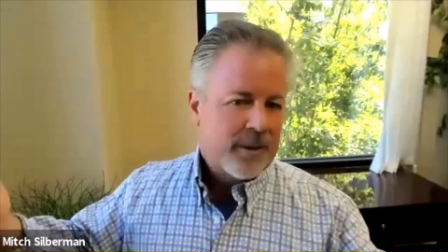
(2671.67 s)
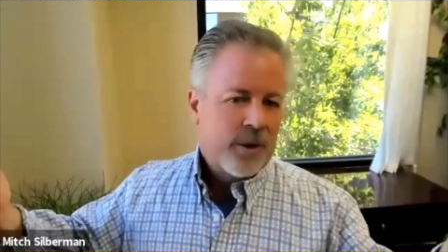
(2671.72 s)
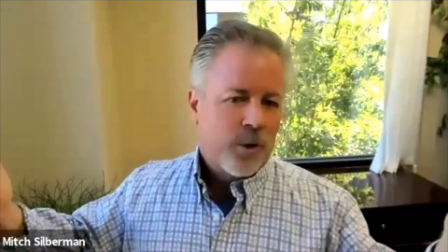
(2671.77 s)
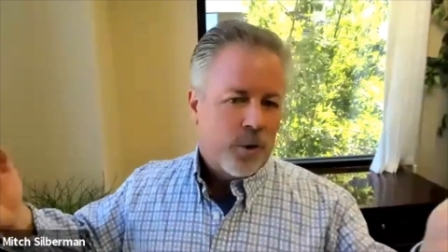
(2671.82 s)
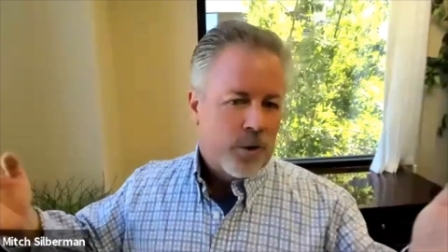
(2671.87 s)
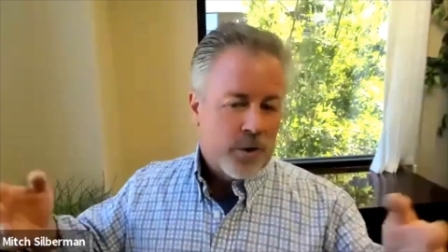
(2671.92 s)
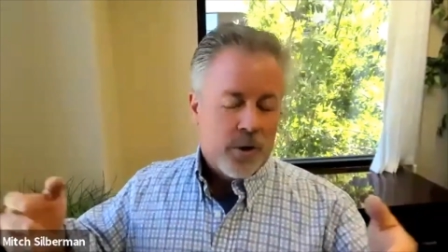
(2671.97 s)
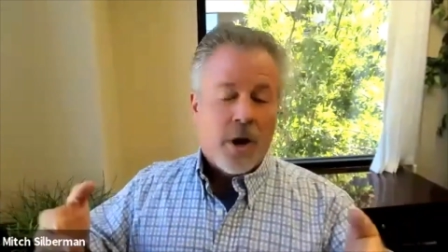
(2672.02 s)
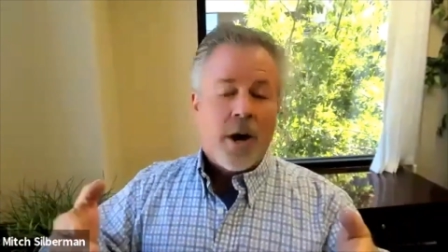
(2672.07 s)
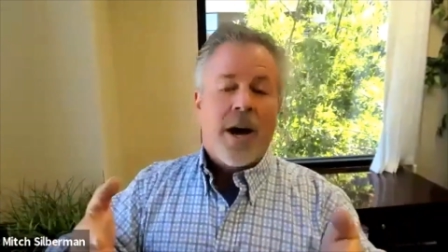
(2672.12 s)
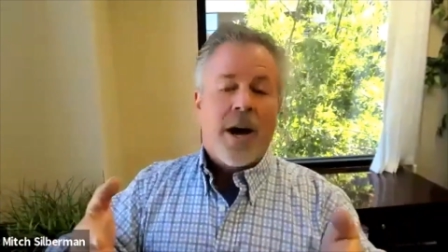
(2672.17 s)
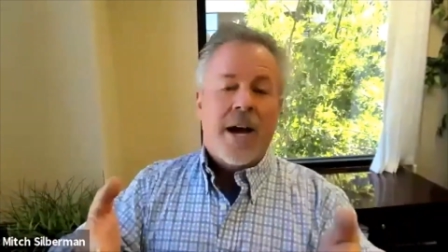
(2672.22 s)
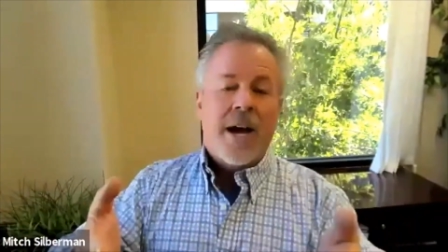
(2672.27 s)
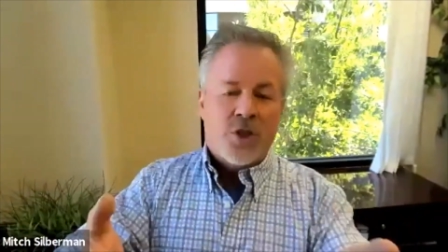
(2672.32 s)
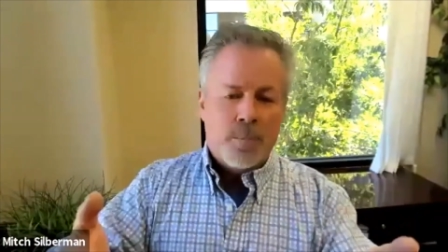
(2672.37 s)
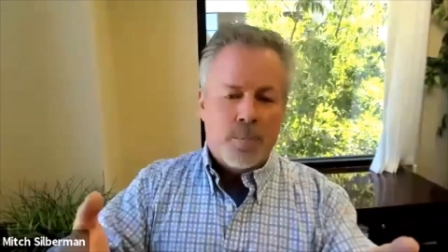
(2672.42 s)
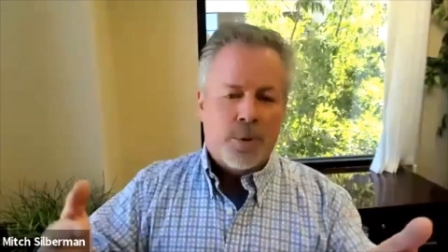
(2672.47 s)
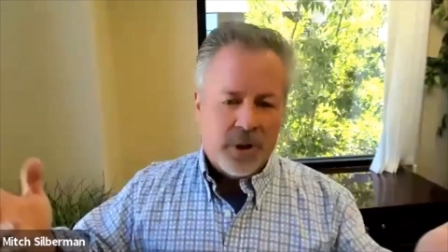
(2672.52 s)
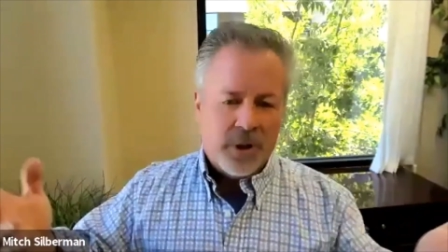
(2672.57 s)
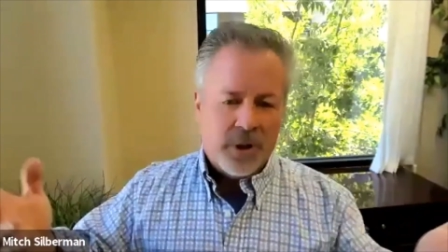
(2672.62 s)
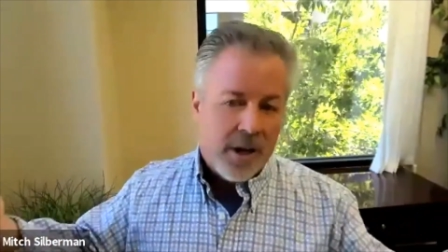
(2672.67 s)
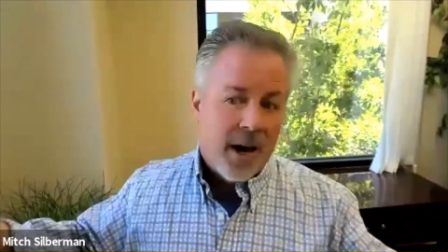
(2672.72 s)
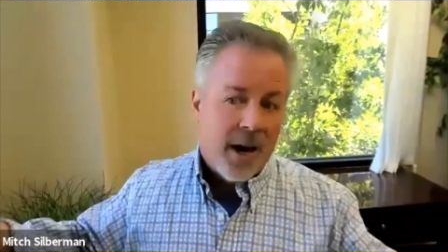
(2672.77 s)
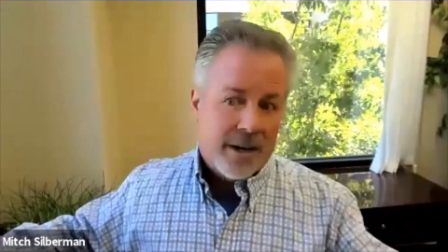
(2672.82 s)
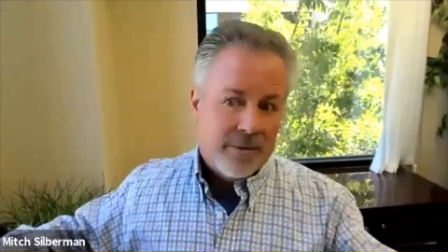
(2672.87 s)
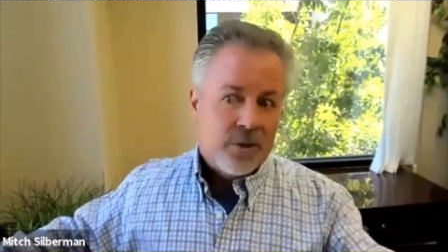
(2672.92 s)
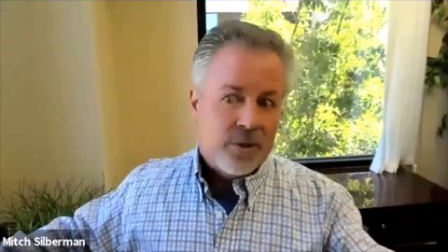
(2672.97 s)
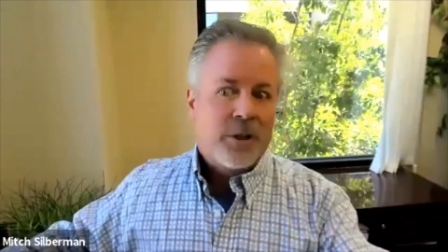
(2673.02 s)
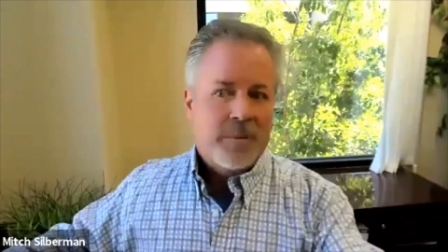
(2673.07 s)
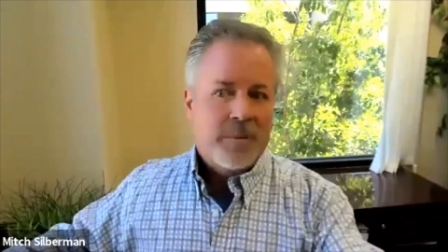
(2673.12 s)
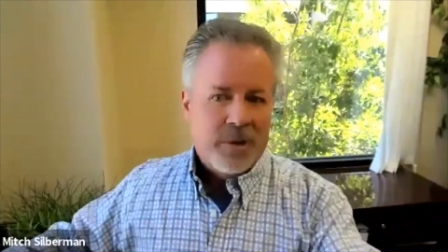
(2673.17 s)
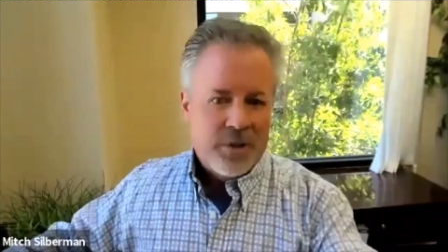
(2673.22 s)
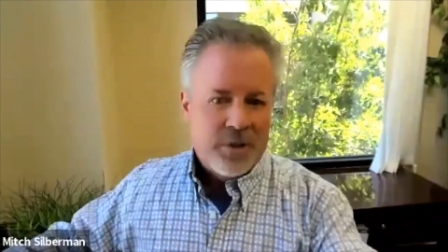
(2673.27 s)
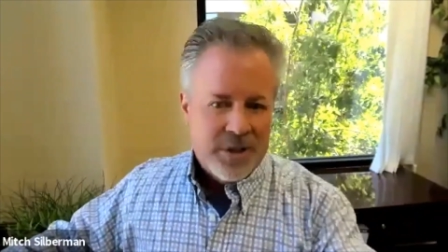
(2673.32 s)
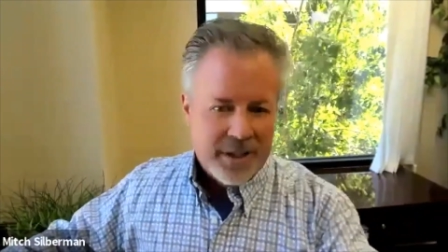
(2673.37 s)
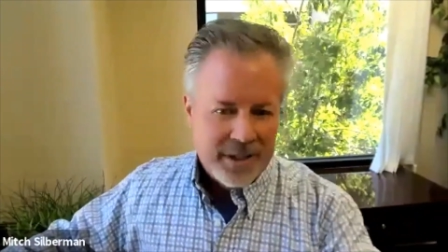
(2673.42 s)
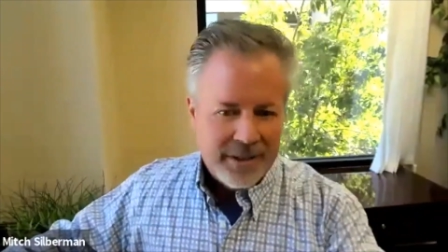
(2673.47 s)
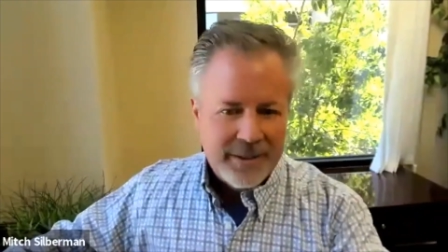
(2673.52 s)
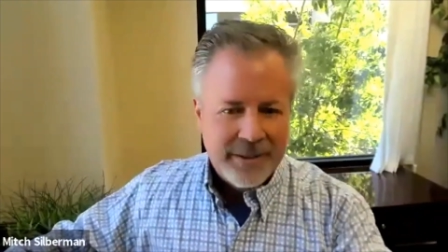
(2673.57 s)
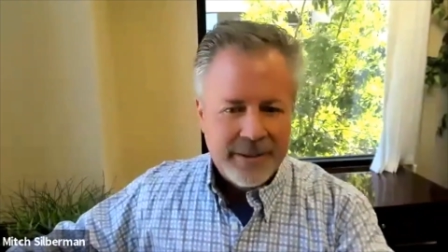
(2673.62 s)
or the, as you put the god of
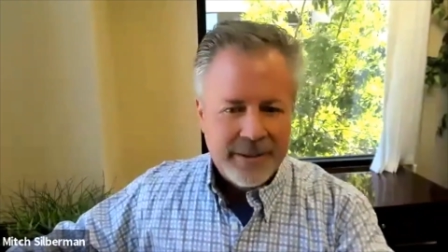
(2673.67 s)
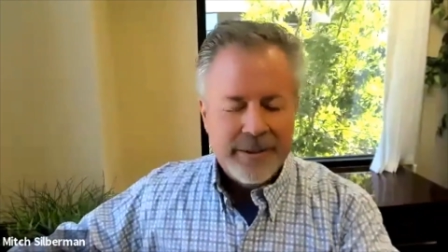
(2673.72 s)
community